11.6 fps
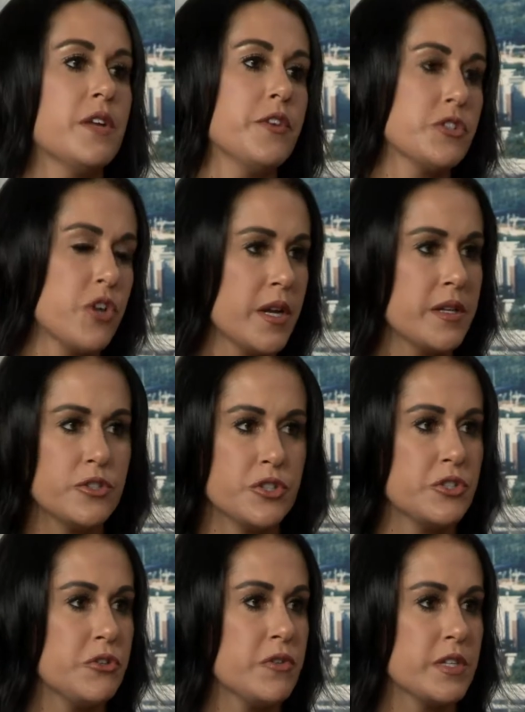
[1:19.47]
if you're trying to
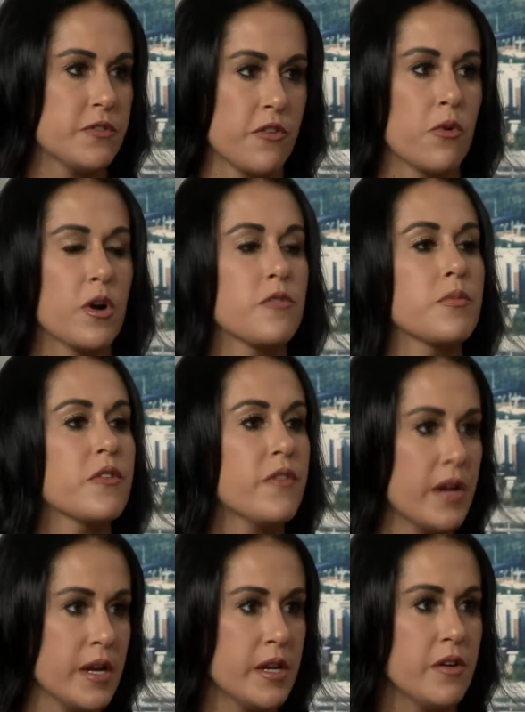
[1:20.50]
just do this for more
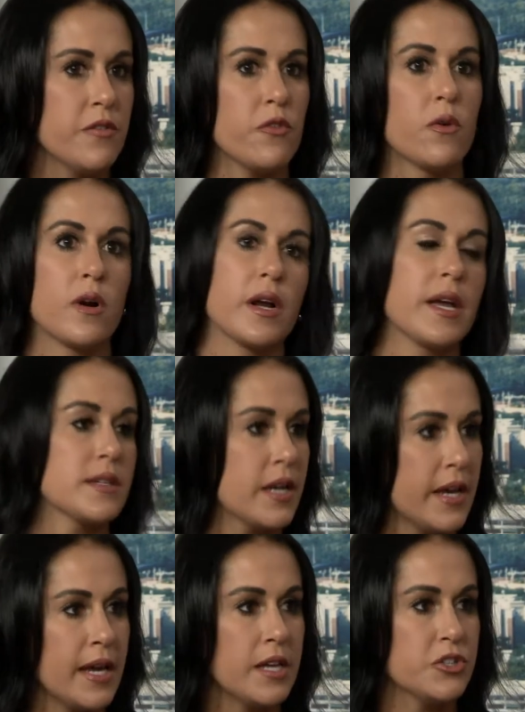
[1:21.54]
preventative or
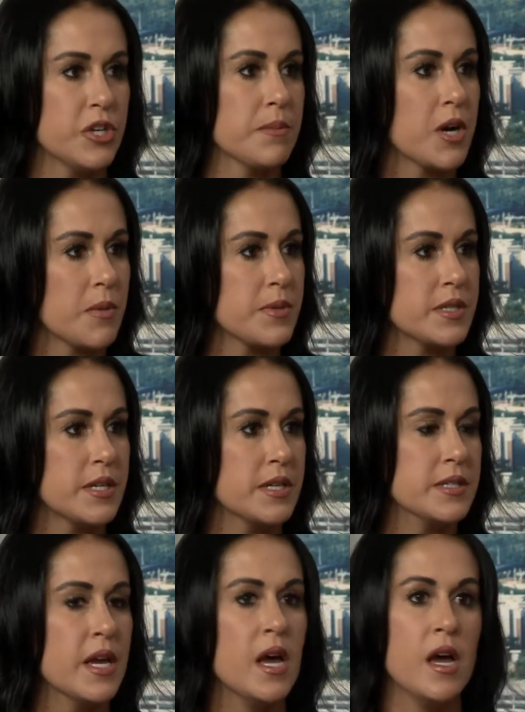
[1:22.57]
anti-aging
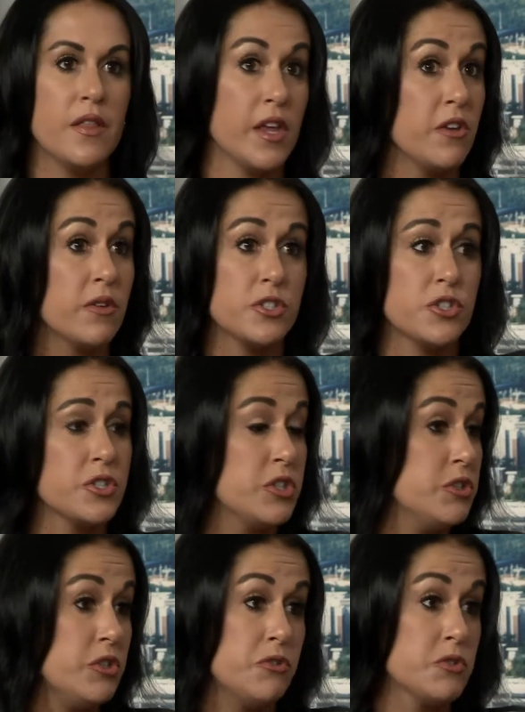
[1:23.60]
purposes, then you could just
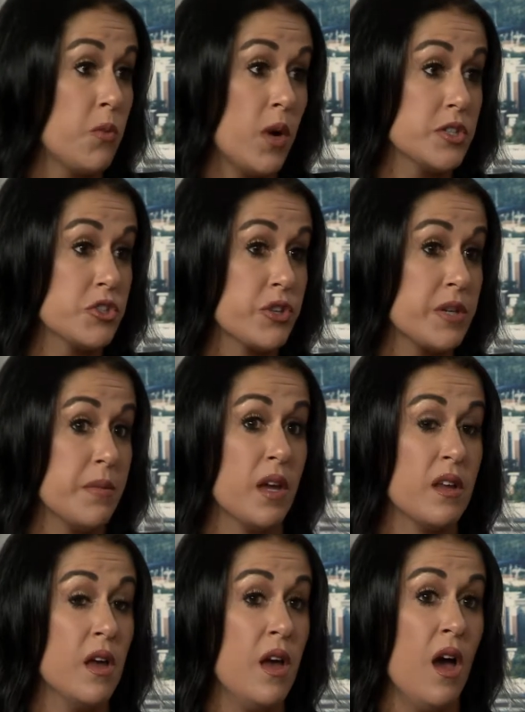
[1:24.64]
use one
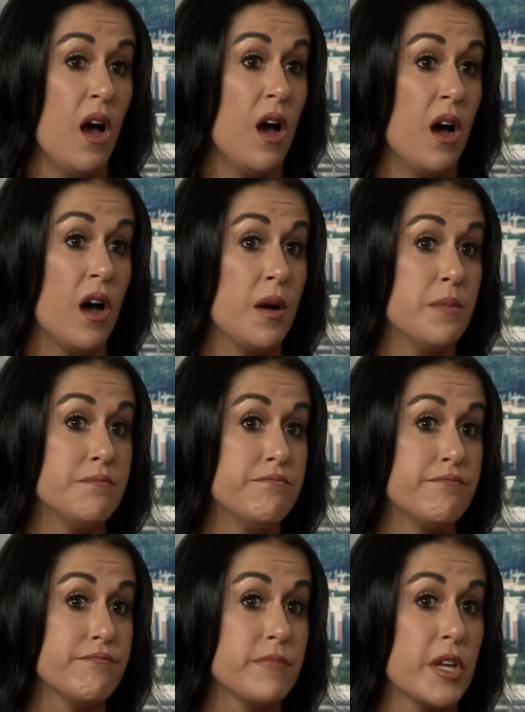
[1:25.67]
treatment. Um,
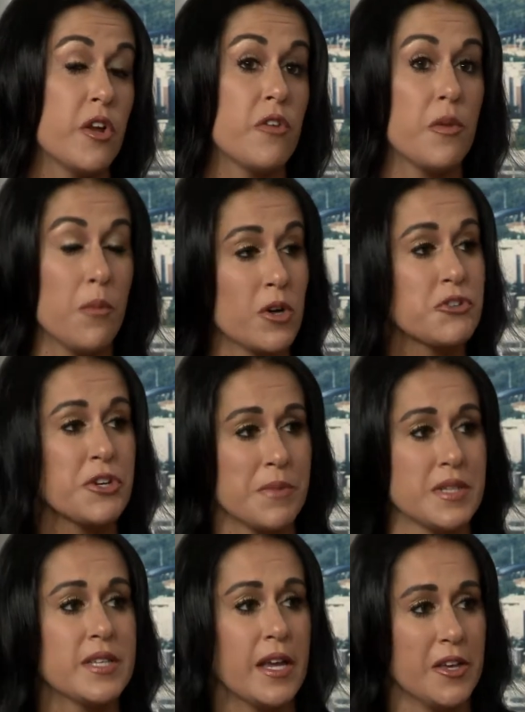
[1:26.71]
you know, the more
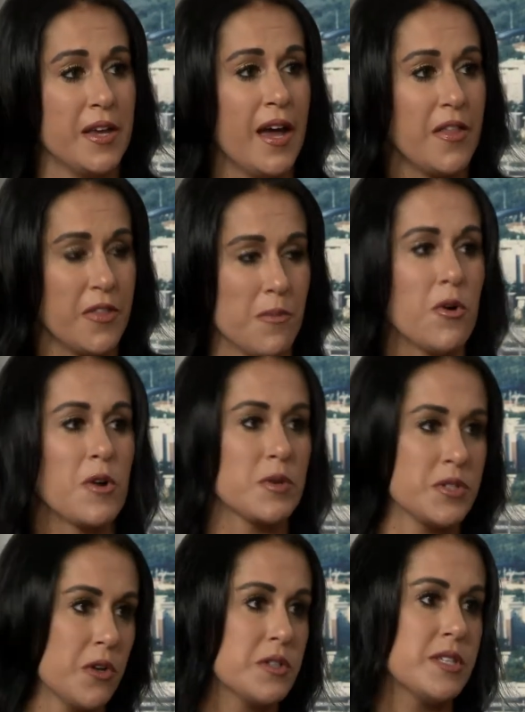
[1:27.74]
treatments that you get, the more
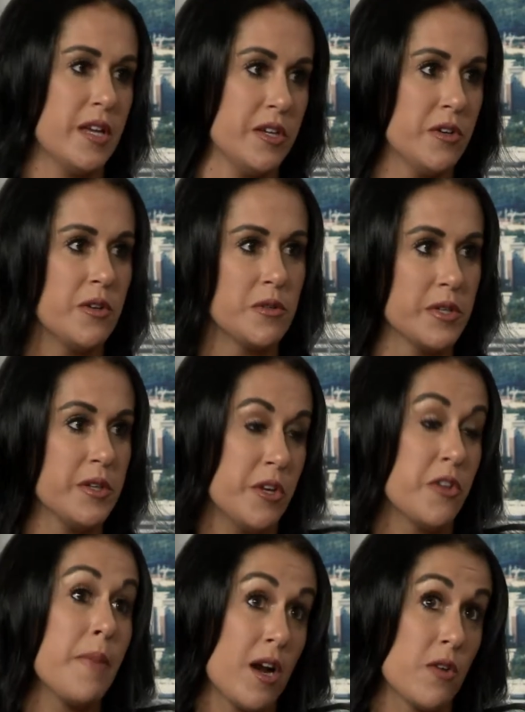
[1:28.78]
results that you'll, you know,
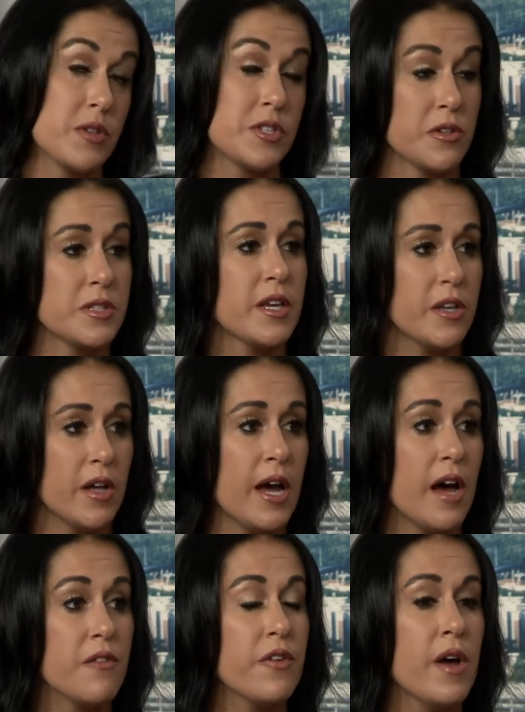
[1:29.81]
the better results that you'll
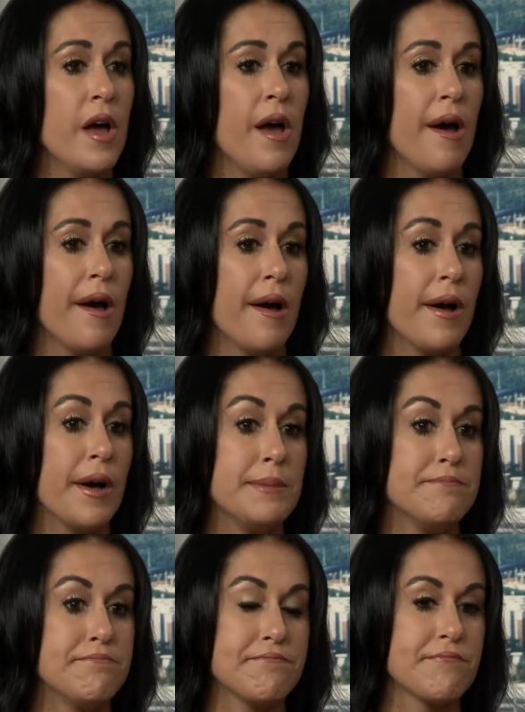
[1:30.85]
have.
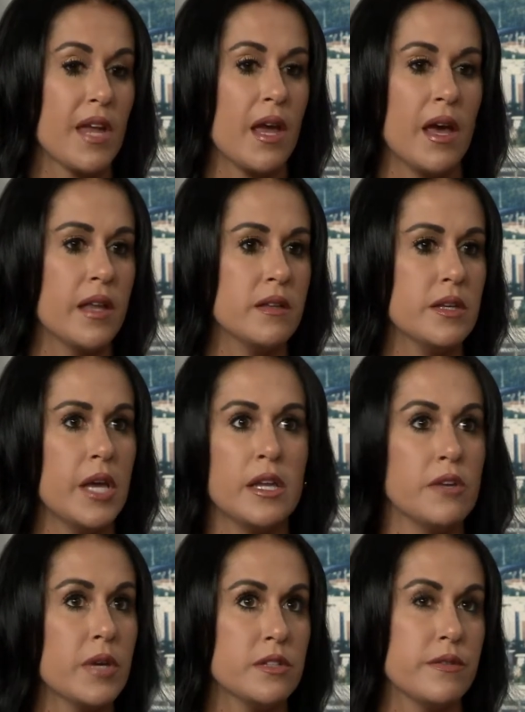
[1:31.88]
Um, and, and you
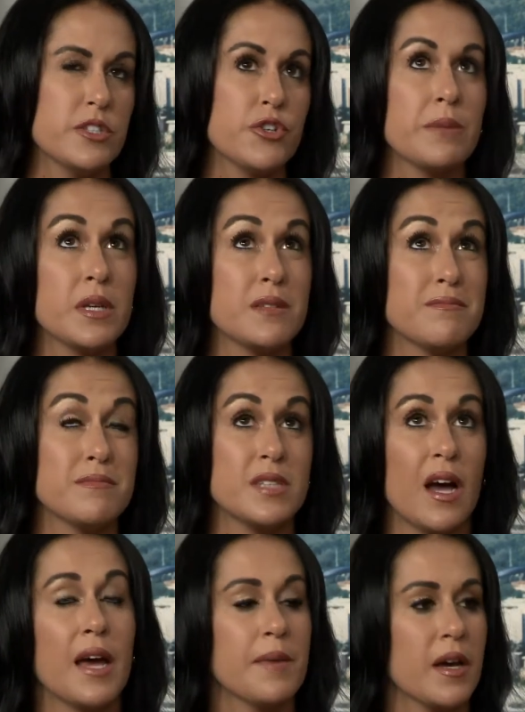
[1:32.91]
can, the treatment
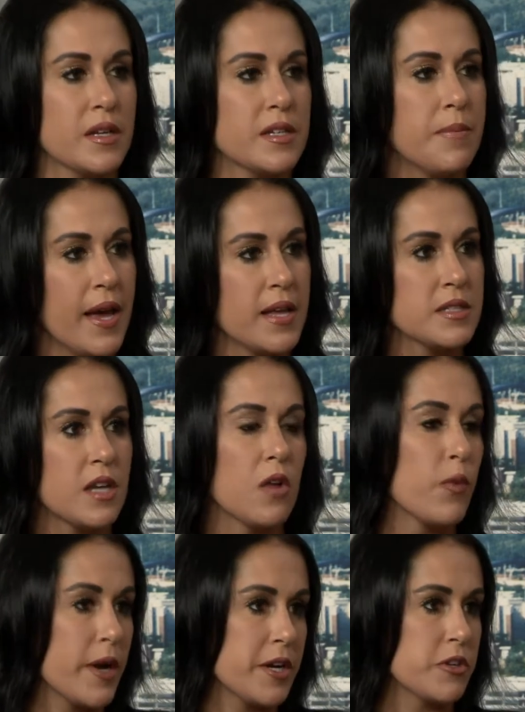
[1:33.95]
time kind of depends on
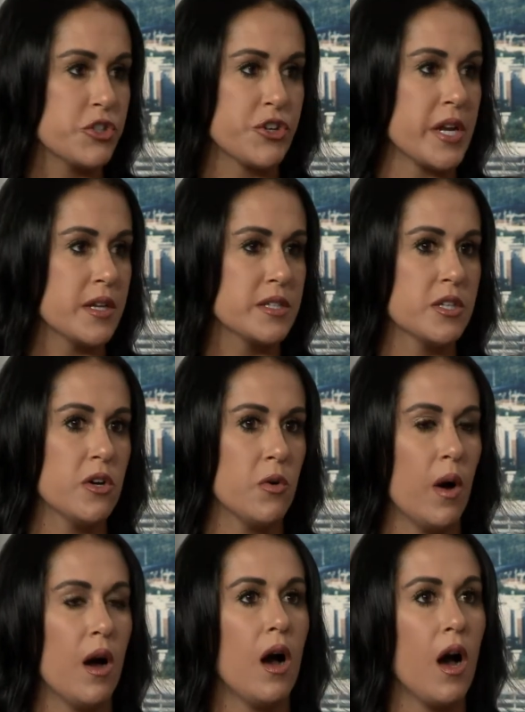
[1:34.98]
where you're treating.
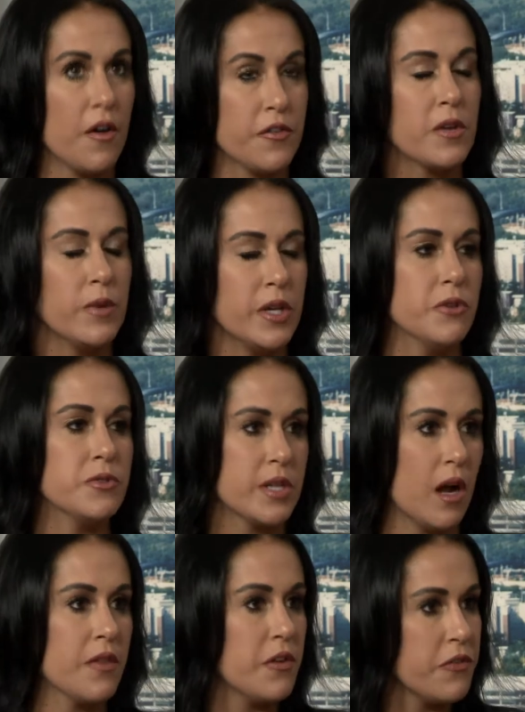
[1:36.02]
So yeah. often we use it
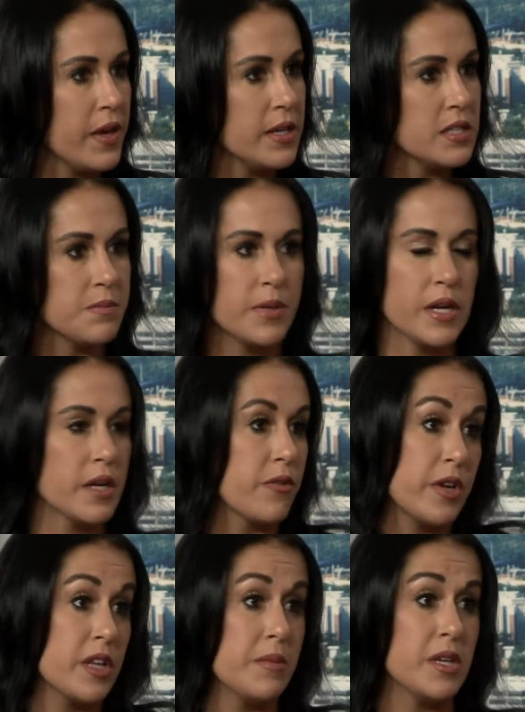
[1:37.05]
on the face, but it can
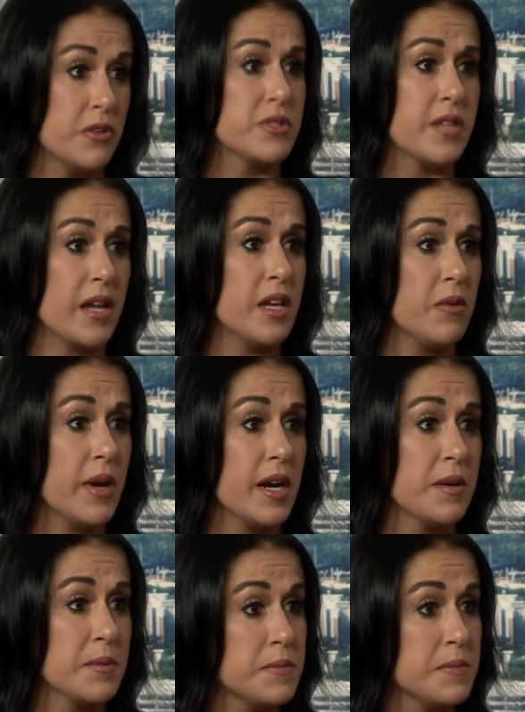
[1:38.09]
really be used anywhere.